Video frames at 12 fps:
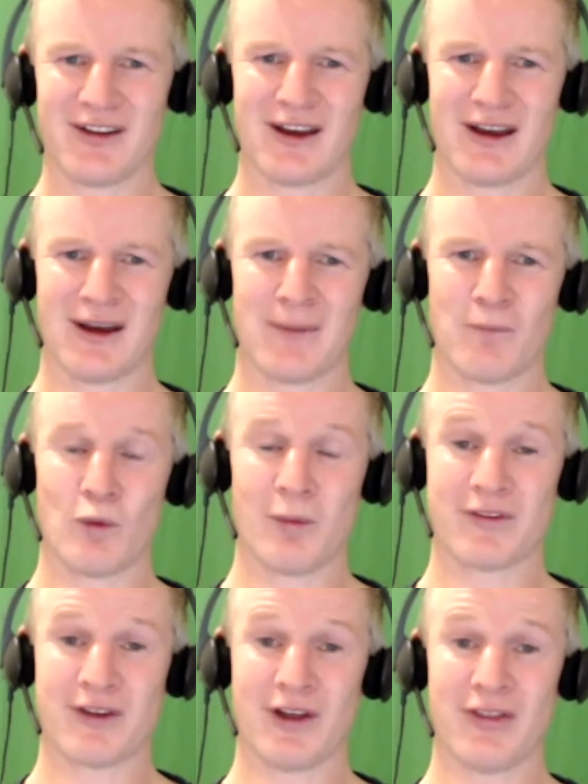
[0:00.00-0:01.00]
um,
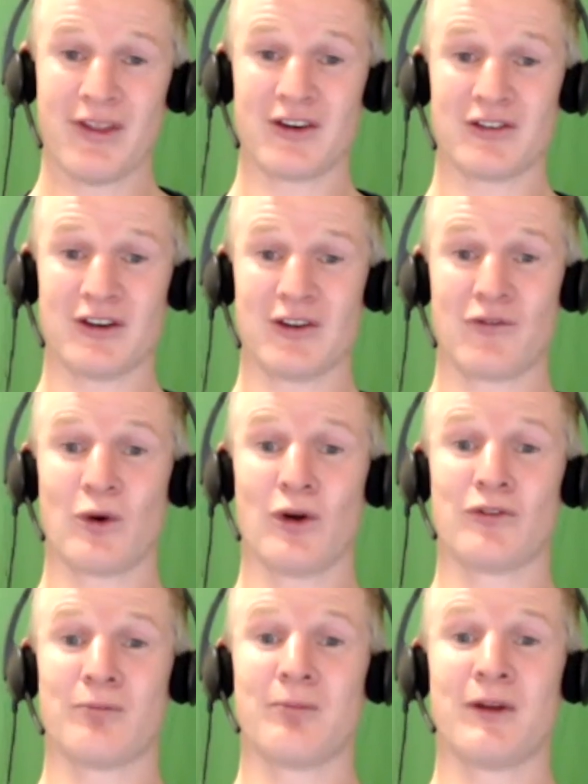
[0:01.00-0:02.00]
Women's Health Initiative,
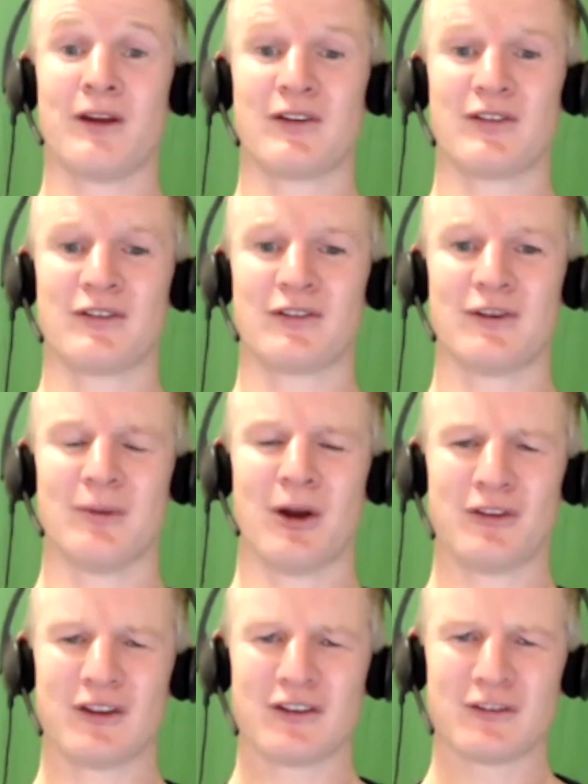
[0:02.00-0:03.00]
world's biggest and
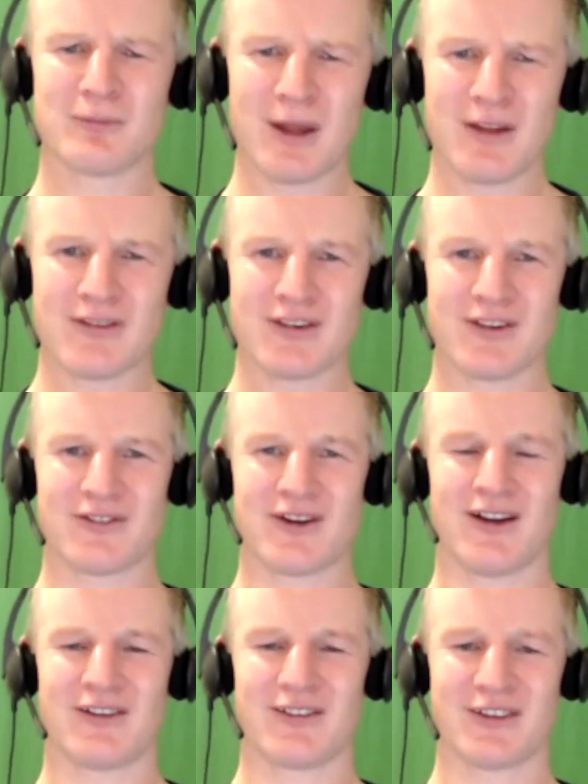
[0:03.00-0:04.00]
most expensive
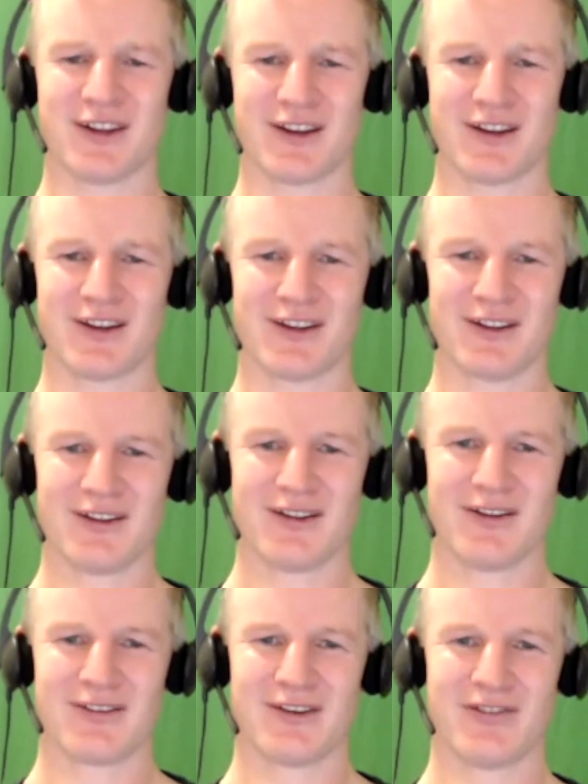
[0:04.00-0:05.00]
diet study,
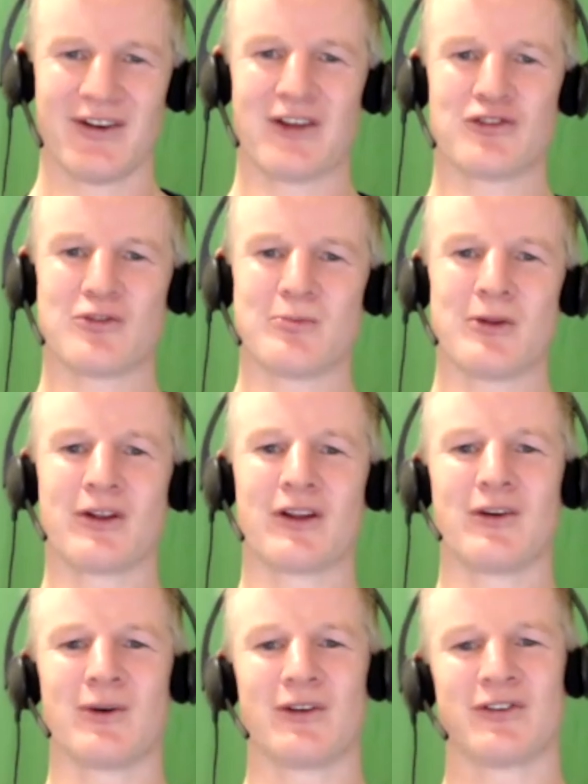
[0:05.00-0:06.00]
700 million
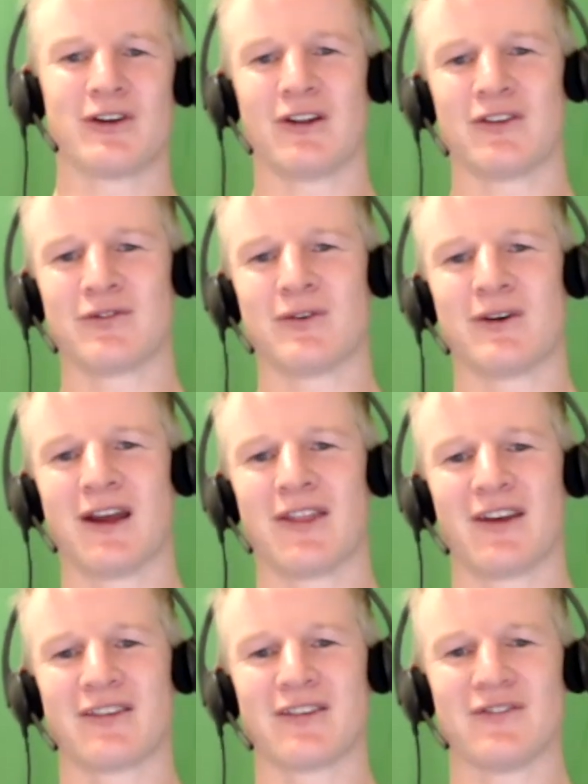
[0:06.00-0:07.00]
US dollars,
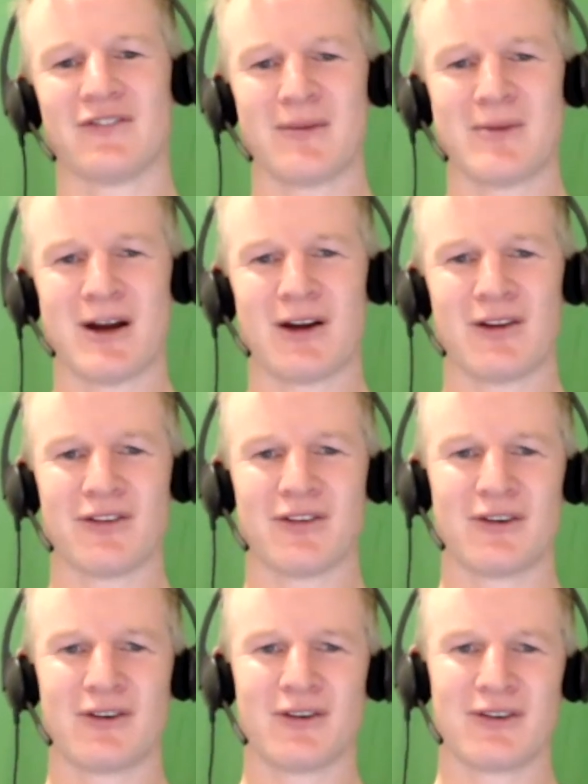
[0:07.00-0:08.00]
48,000 females,
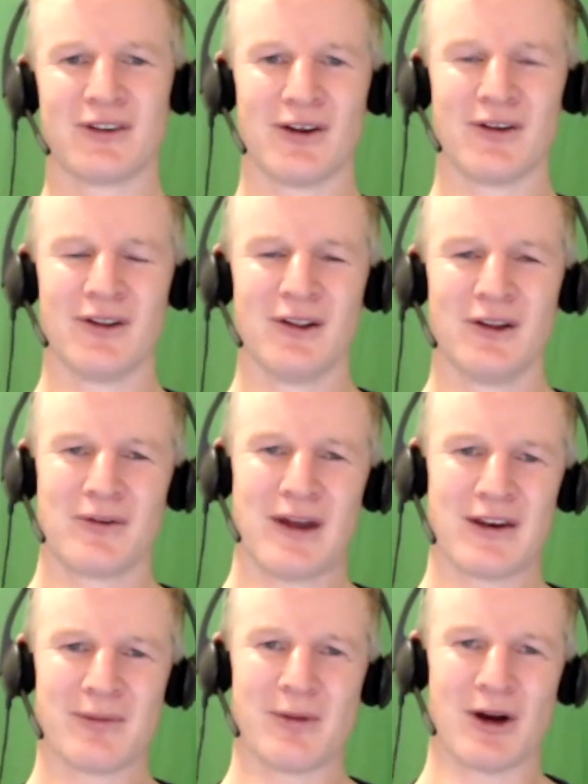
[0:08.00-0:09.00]
you know,
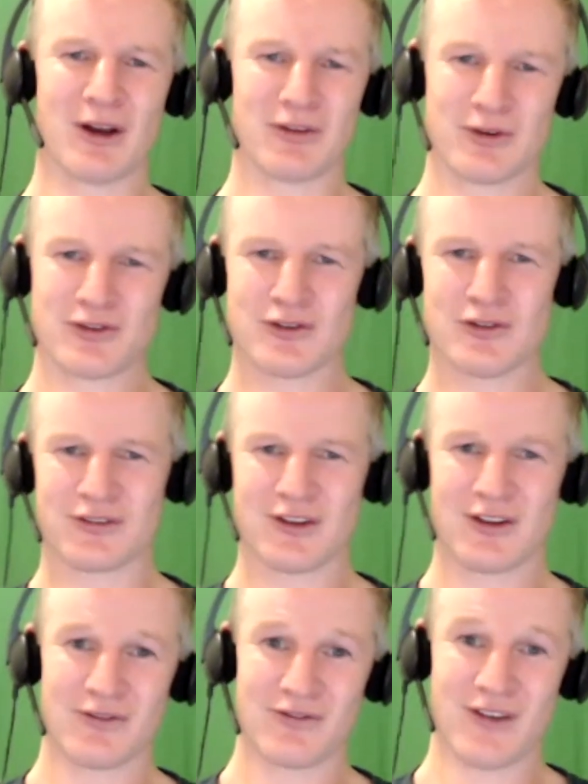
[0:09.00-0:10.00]
randomized, reduced
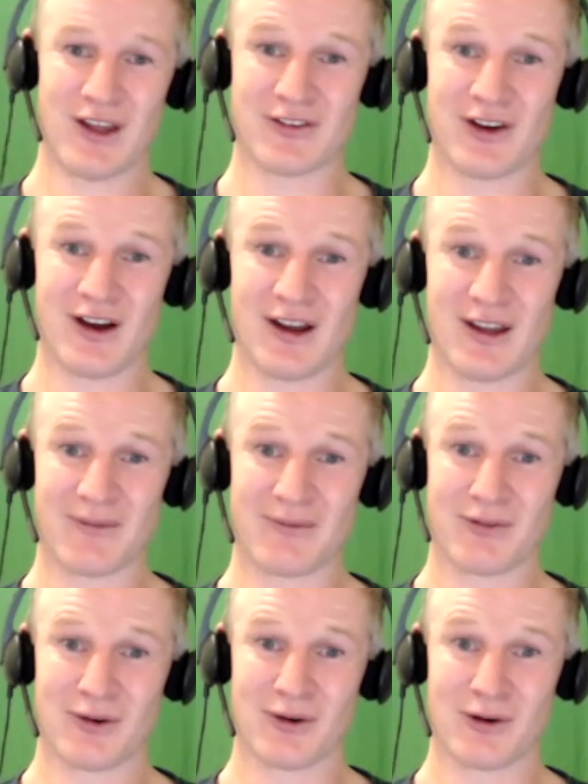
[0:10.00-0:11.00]
fat diet
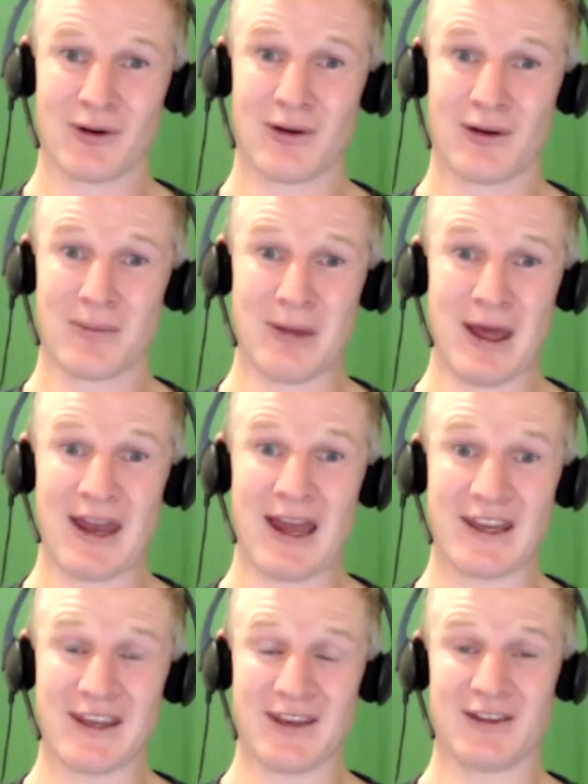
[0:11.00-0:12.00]
for about
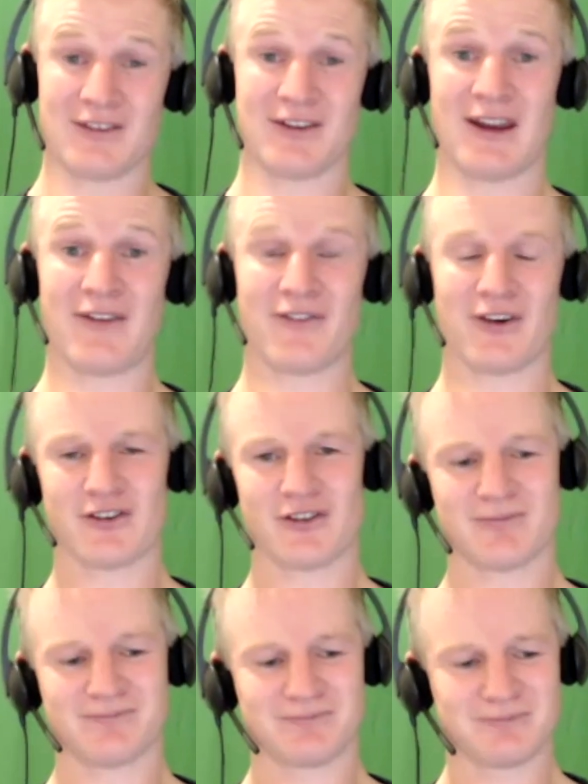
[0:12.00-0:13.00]
eight years on average.
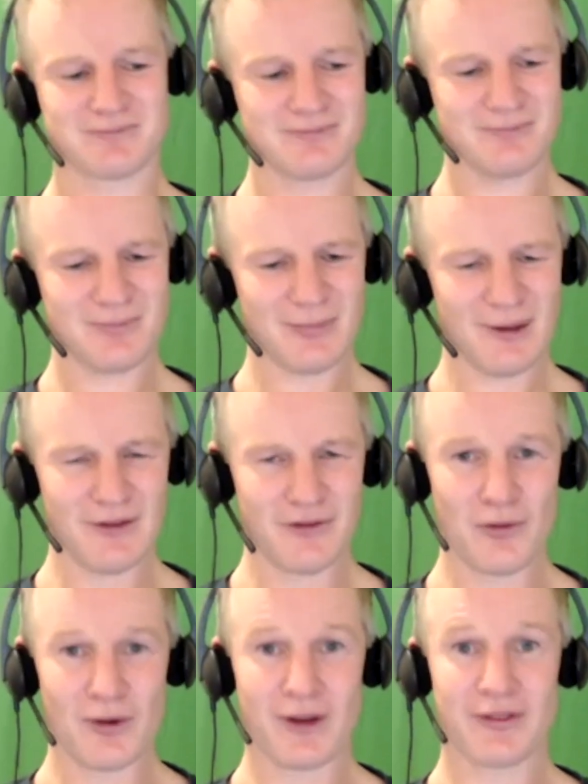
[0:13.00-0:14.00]
If
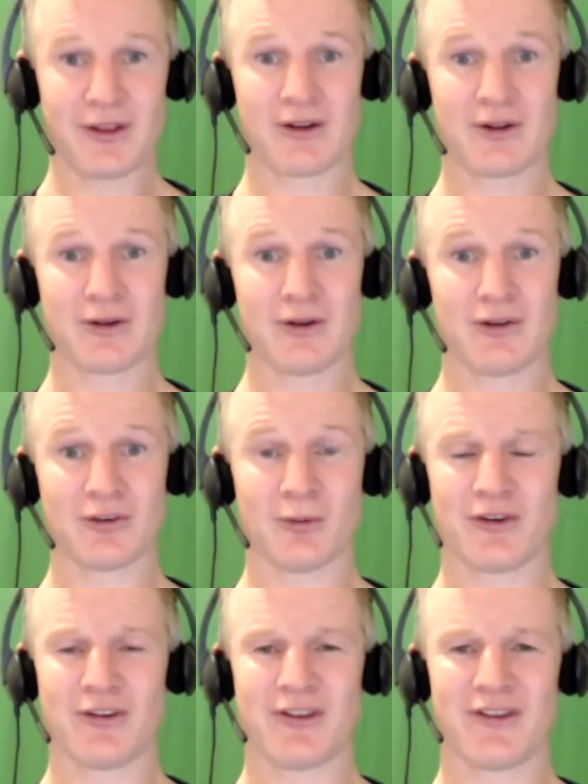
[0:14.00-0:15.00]
you read the conclusion,
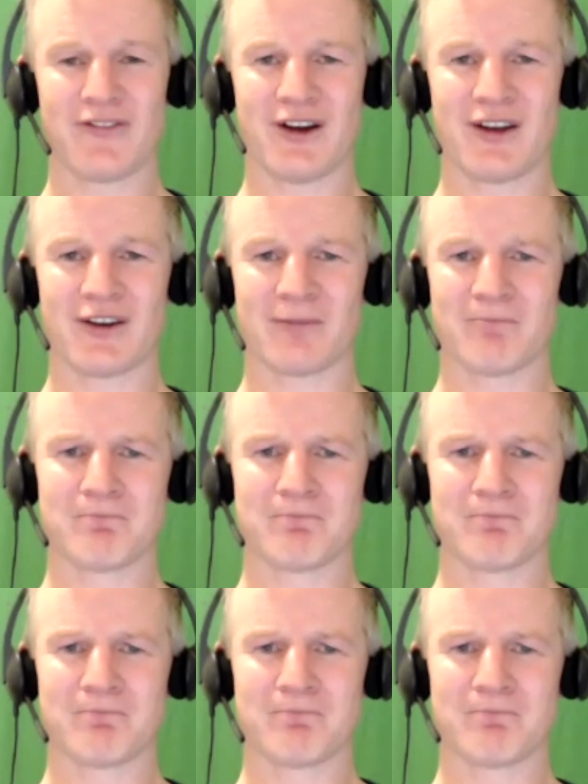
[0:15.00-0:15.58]
what did they find?